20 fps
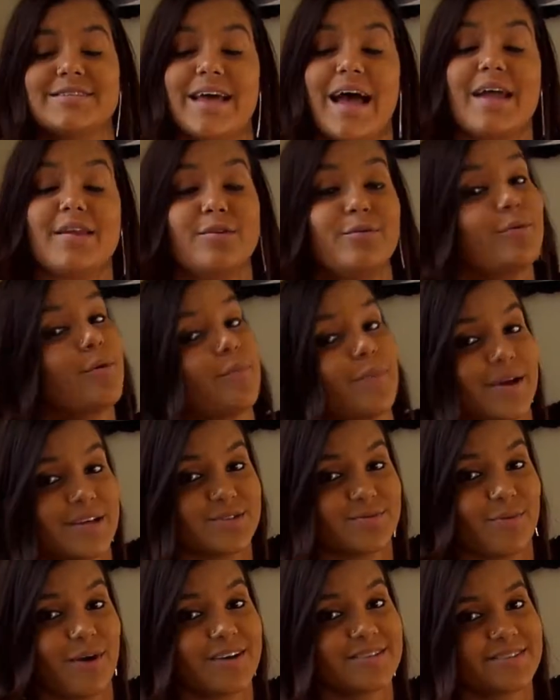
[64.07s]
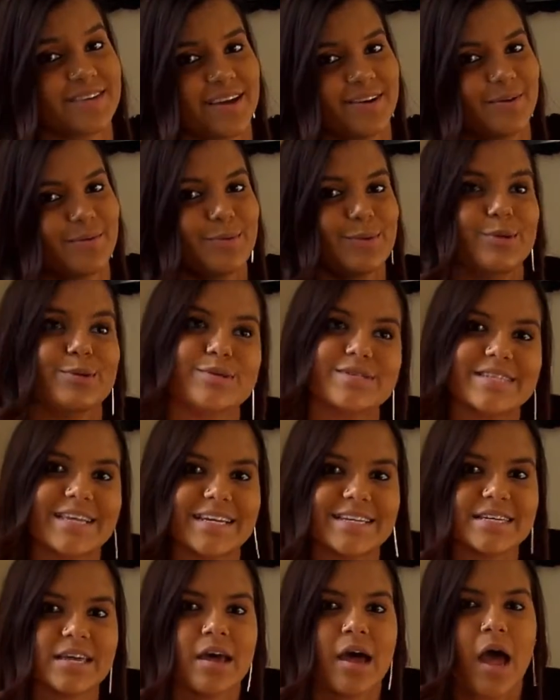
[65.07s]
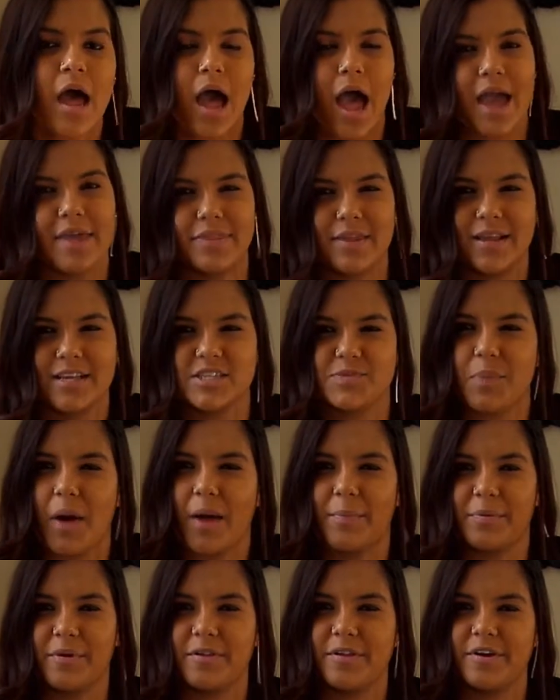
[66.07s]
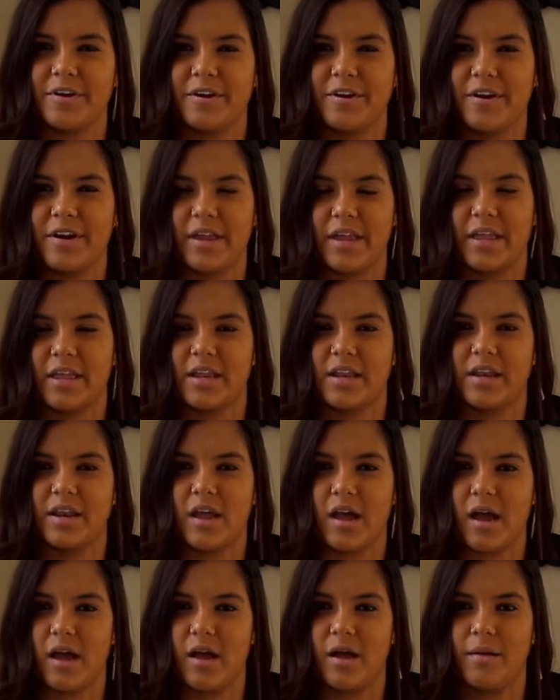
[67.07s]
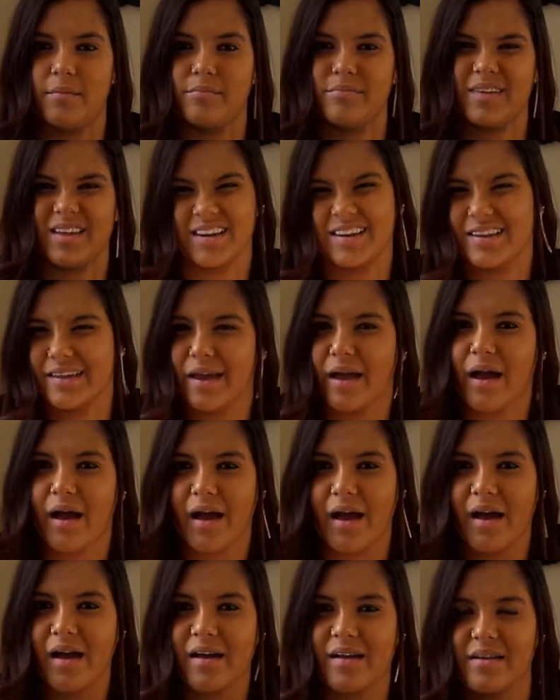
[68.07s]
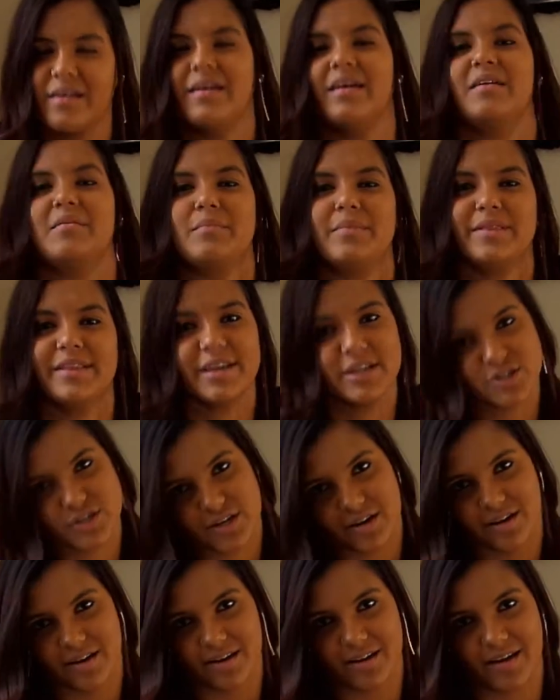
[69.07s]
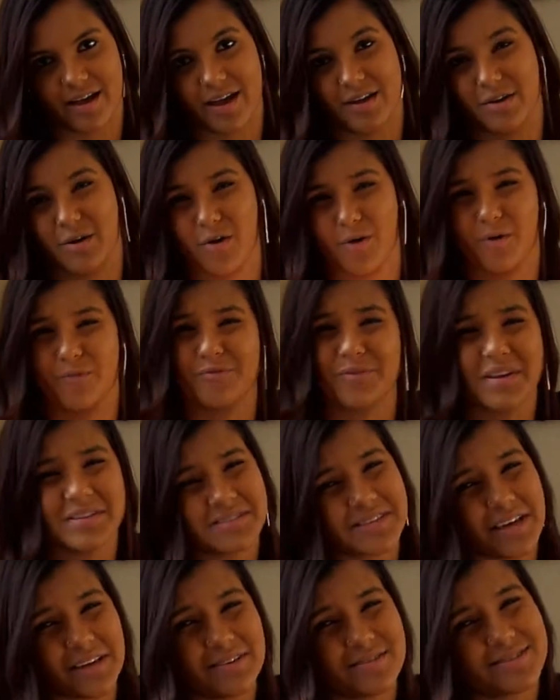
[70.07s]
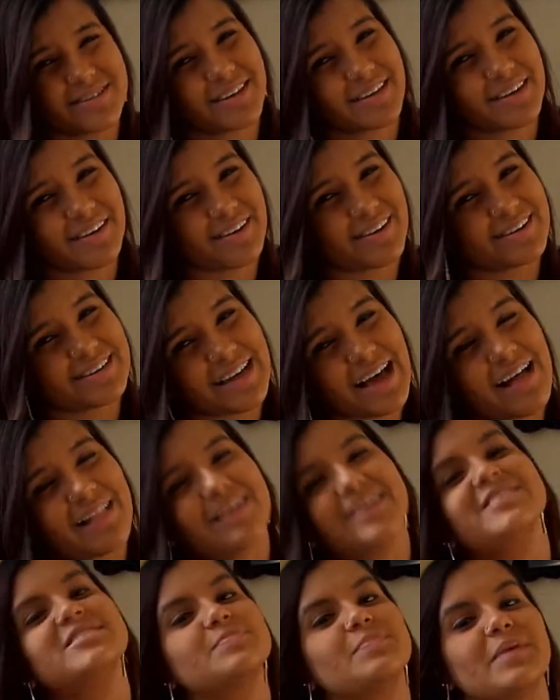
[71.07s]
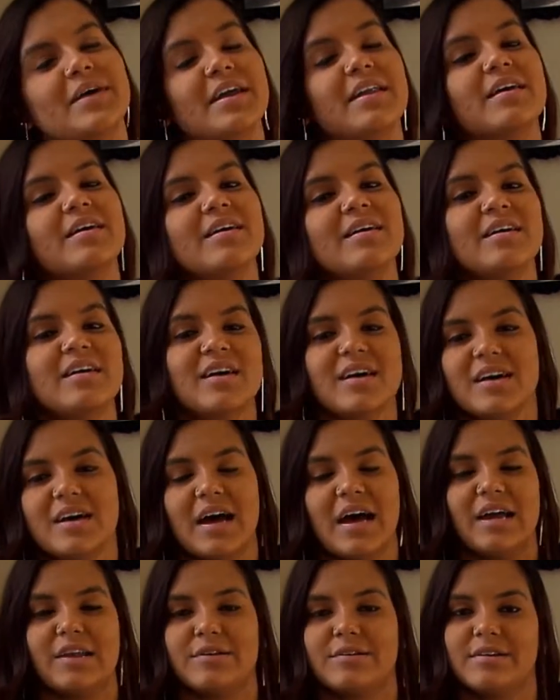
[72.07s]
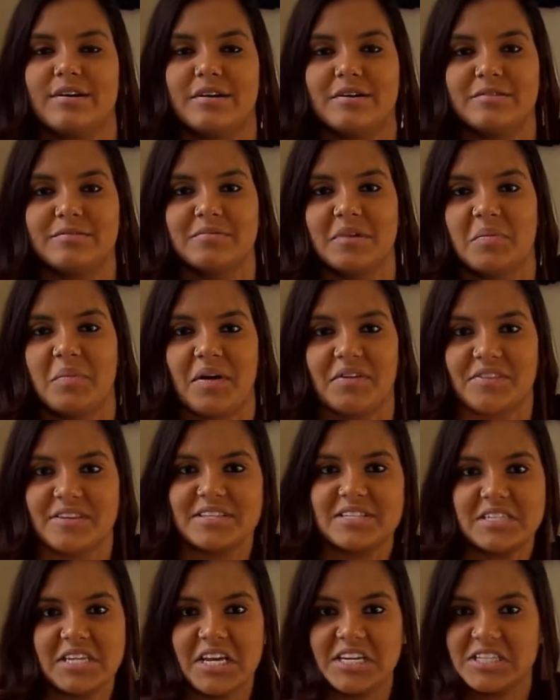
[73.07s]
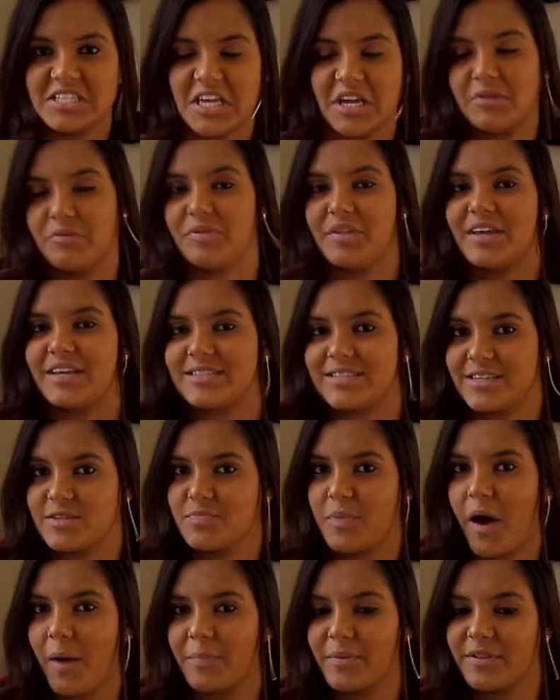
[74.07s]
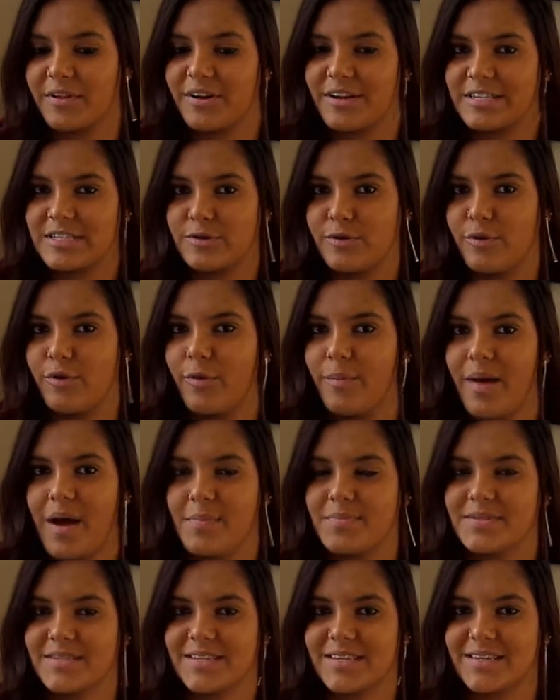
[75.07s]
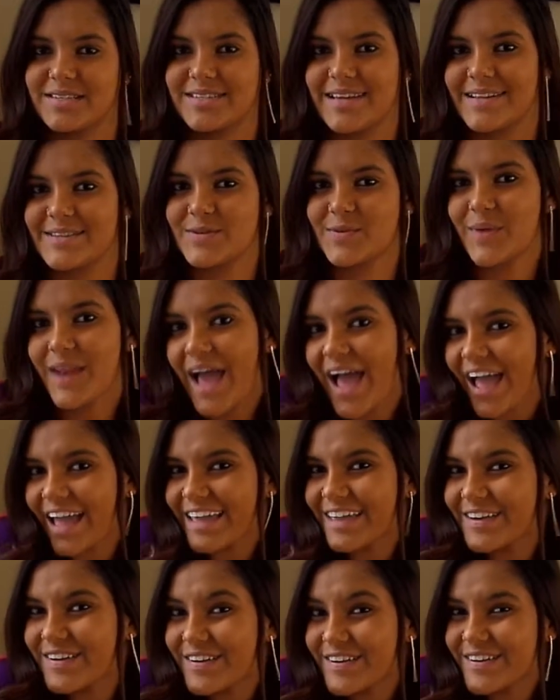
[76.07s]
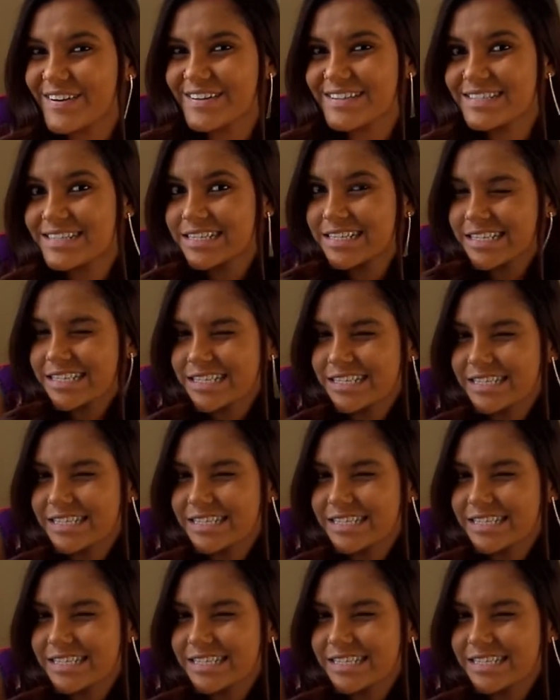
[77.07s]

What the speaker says: is, I knew what Waze was. I don't use it. I think it's popular in India and Malaysia. I know friends that use it here in Dallas, but I don't know about the states. I don't think it's as popular as Google Maps because that's what I use.